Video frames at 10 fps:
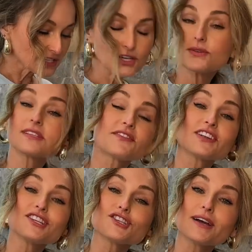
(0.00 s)
dough's in the
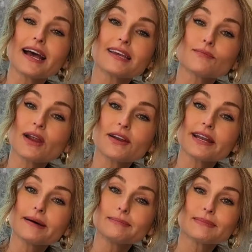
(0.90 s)
fridge, I am browning
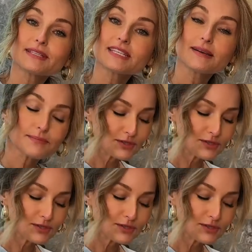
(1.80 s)
up some